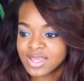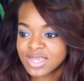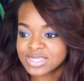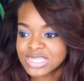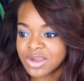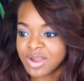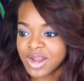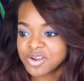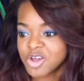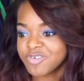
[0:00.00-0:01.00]
it's not, I
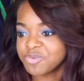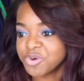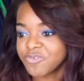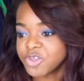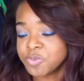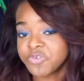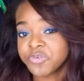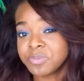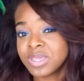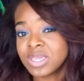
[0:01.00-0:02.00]
don't know if it'll work for you, but
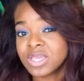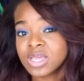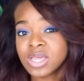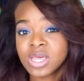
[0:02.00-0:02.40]
for me,